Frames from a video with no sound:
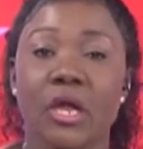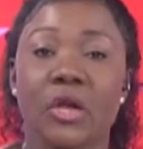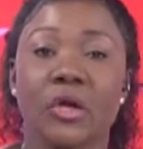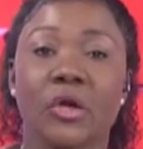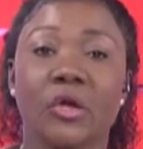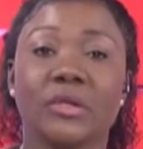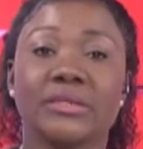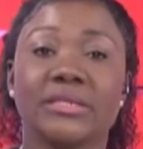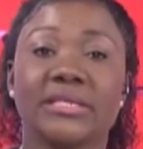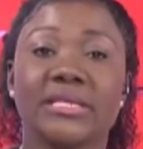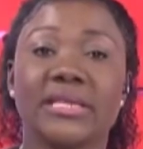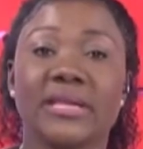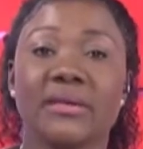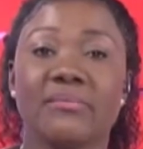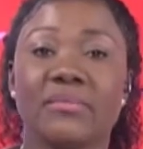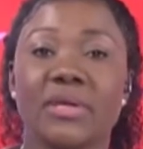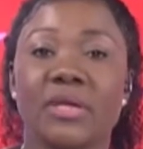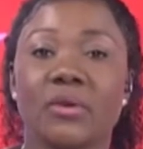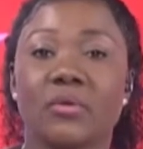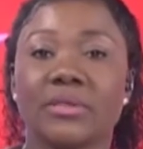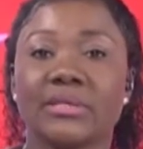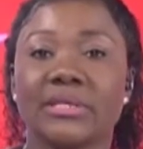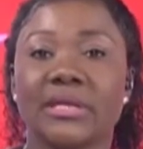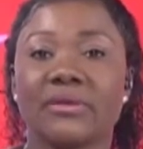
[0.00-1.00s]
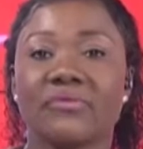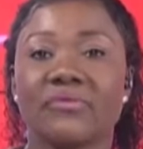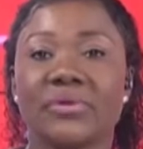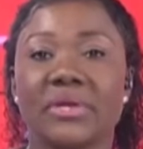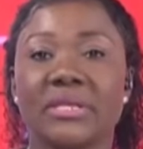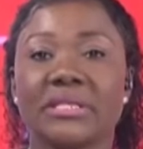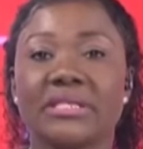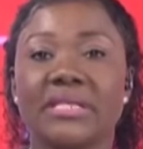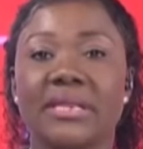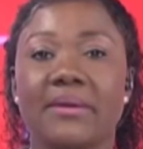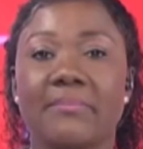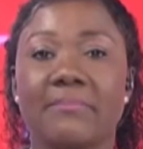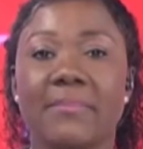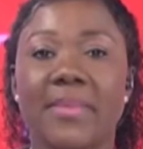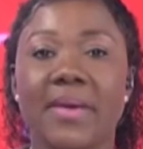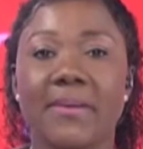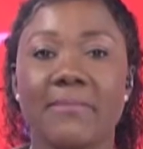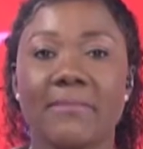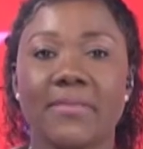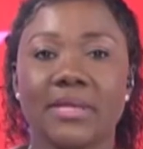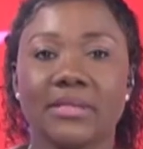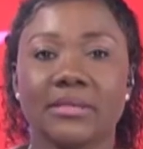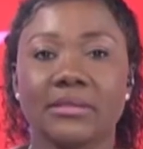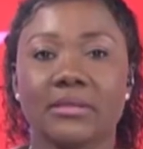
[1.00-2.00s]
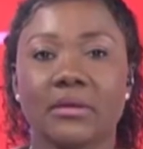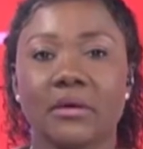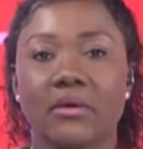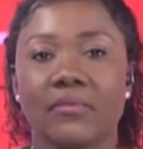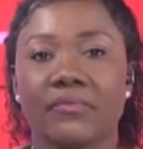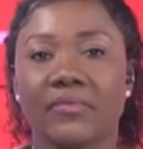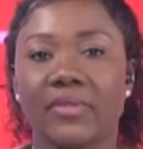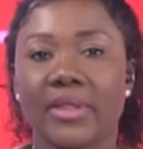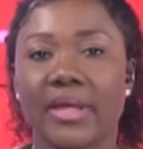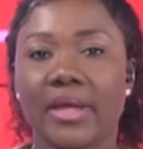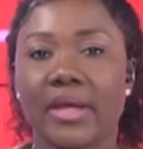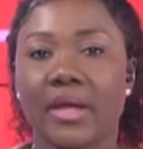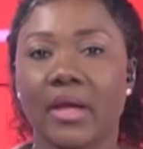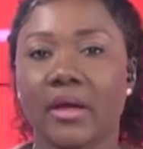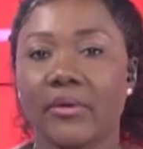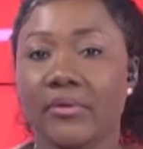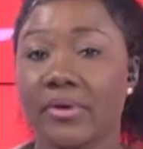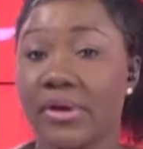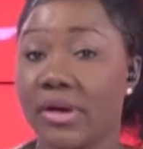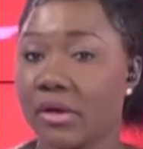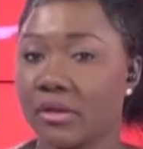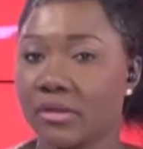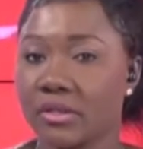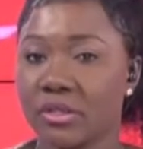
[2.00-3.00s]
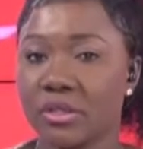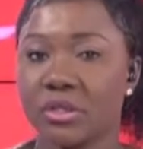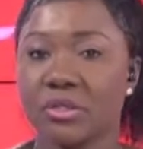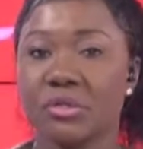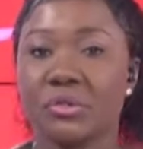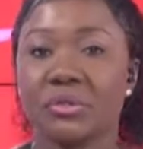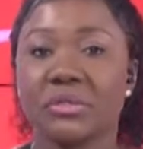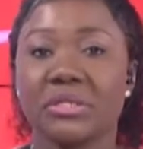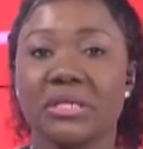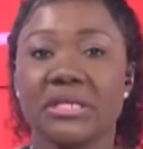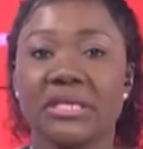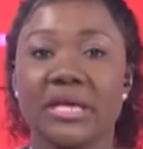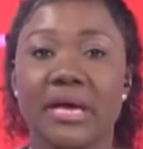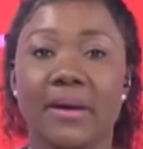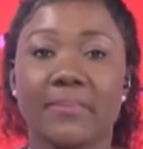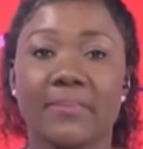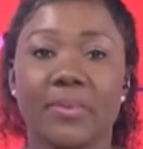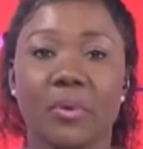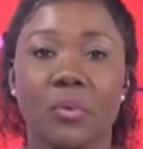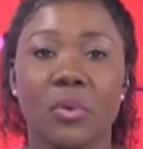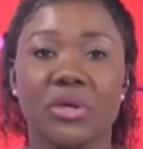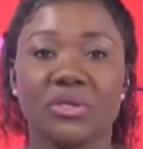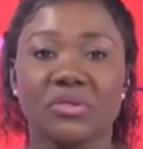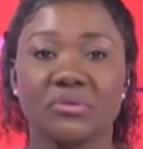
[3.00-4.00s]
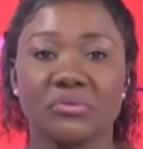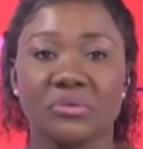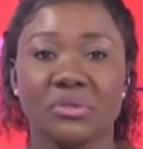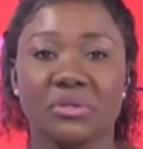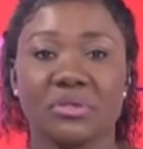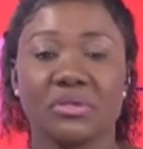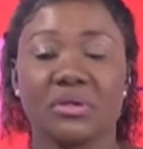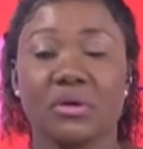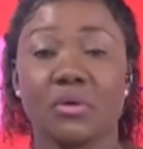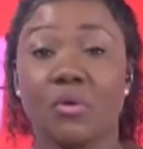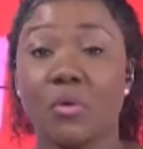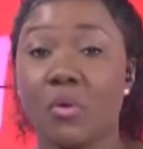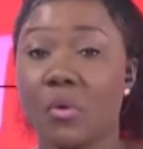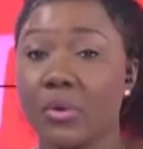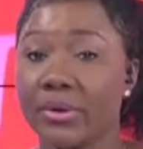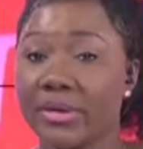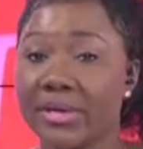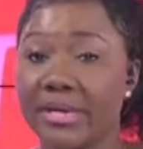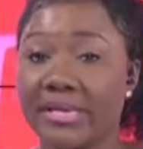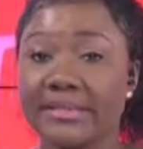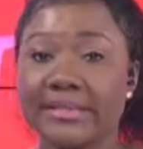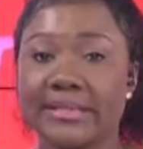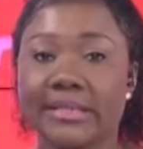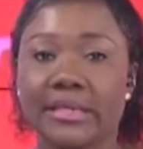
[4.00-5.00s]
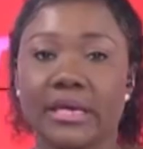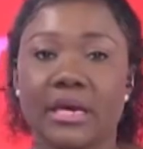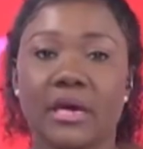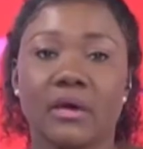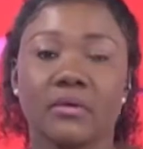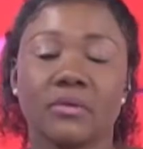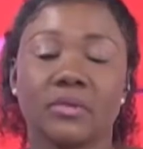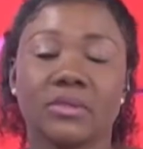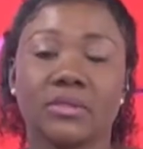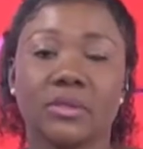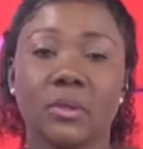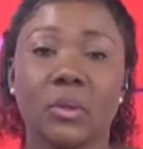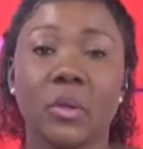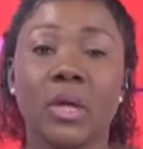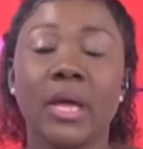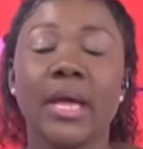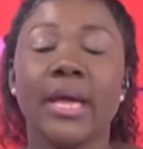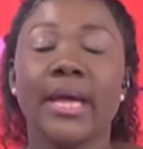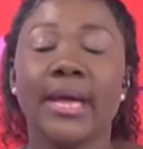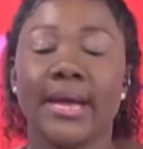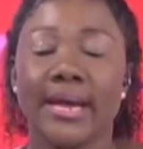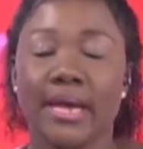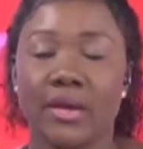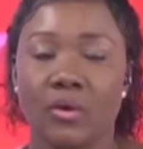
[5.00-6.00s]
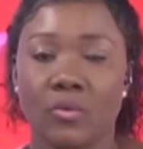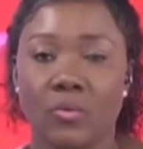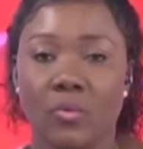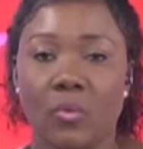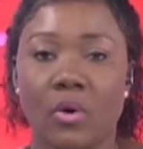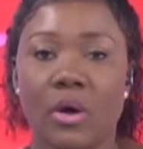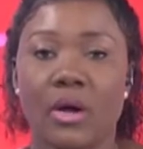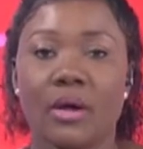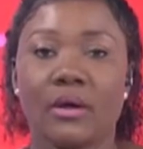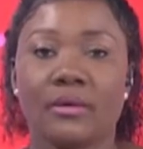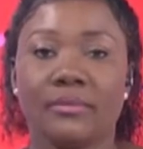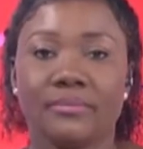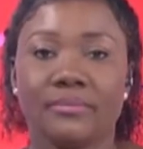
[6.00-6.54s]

Dr. Damien was addressing members of the reconstituted Upper West Regional Coordinating Council in Wa.